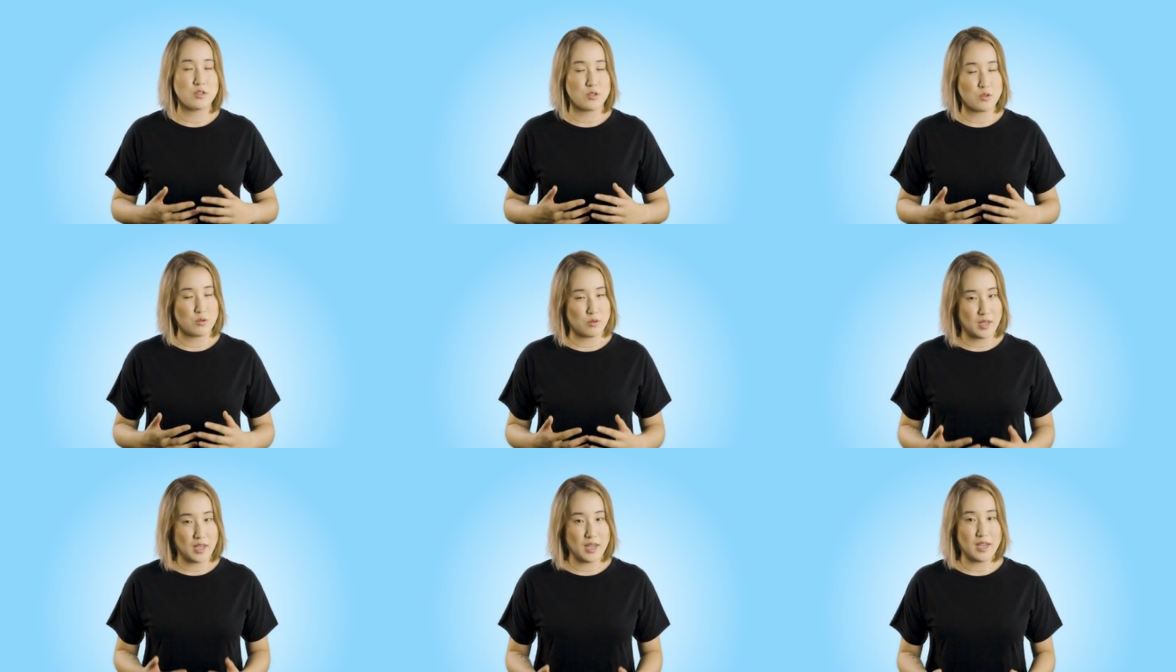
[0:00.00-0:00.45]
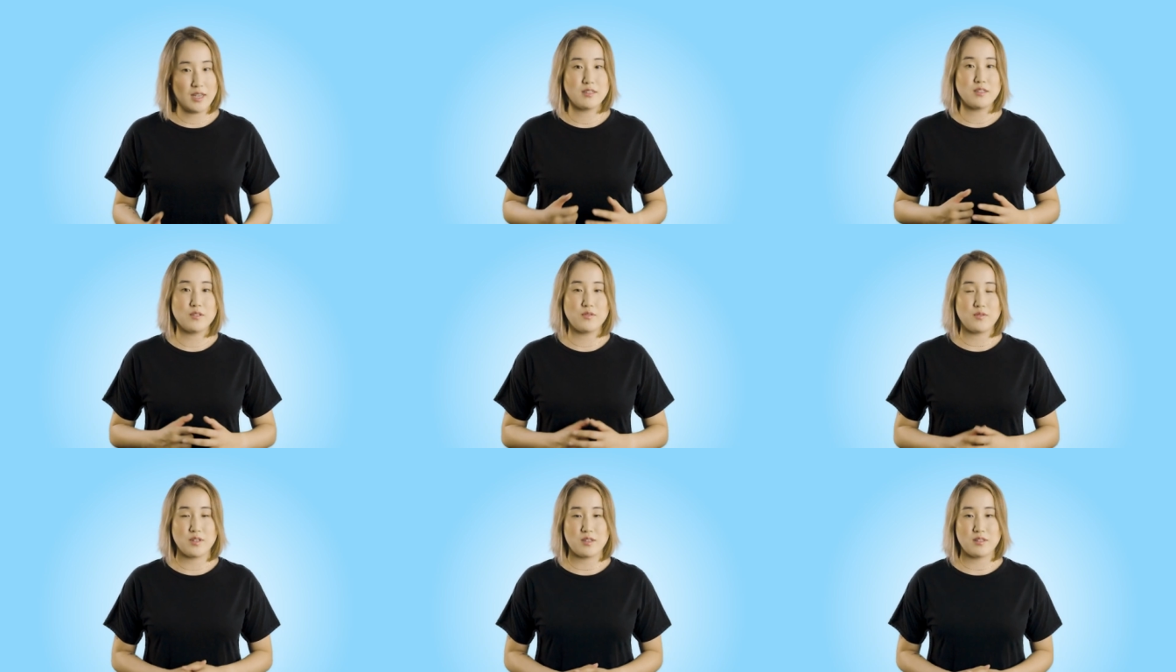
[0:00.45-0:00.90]
It's okay
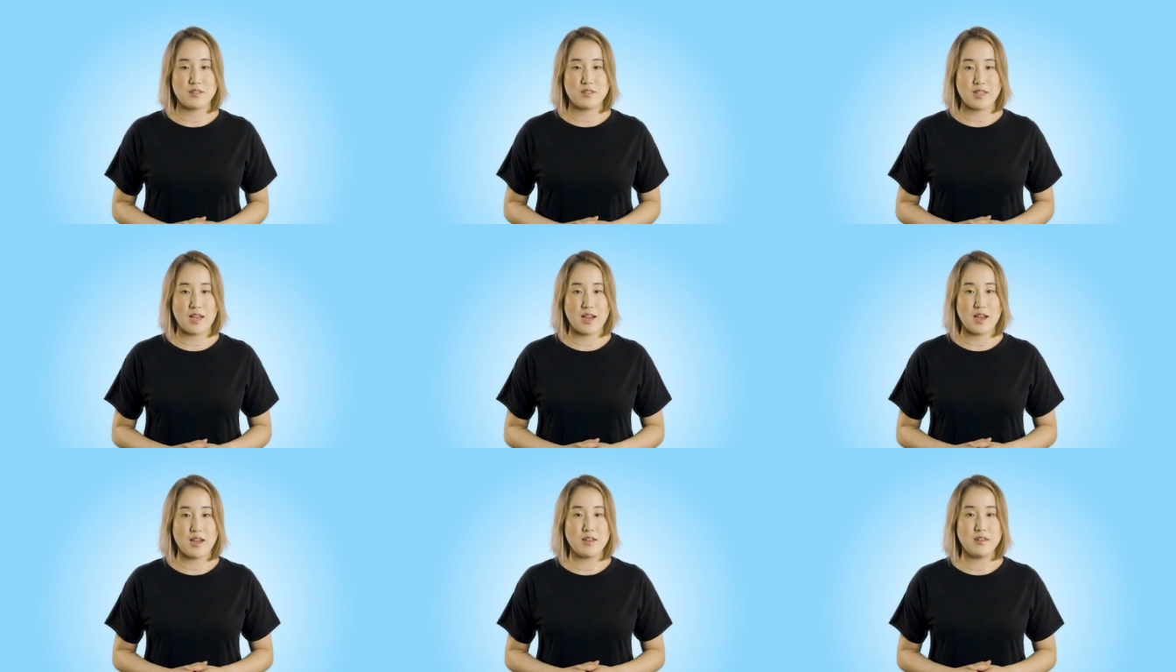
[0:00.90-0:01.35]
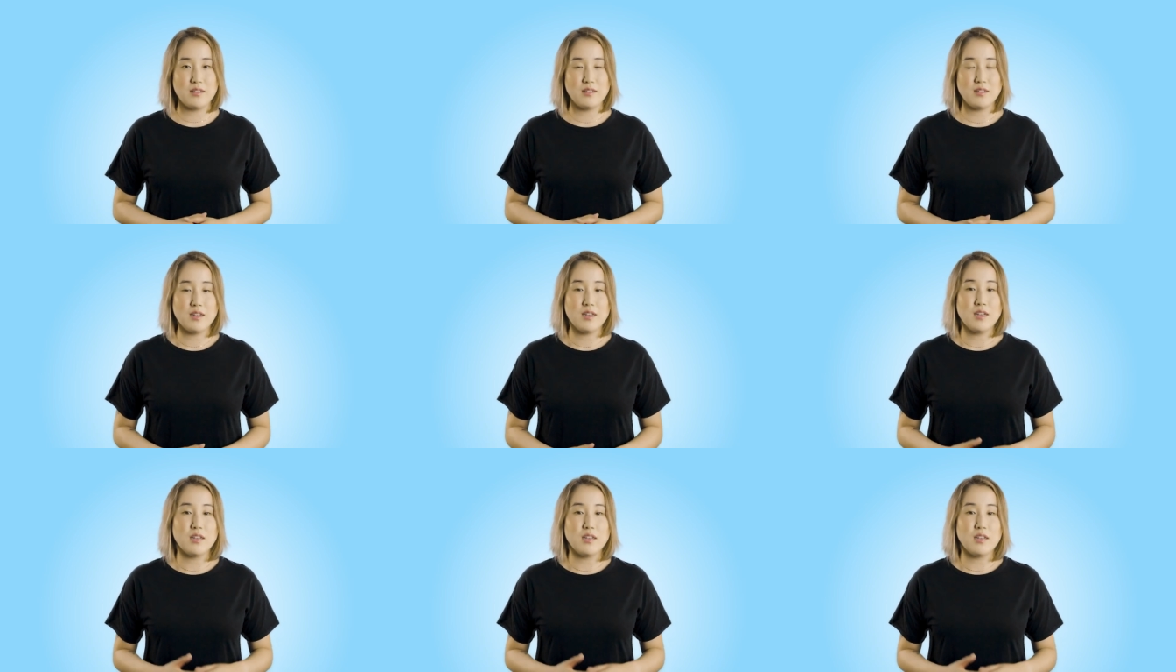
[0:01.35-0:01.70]
to feel sad.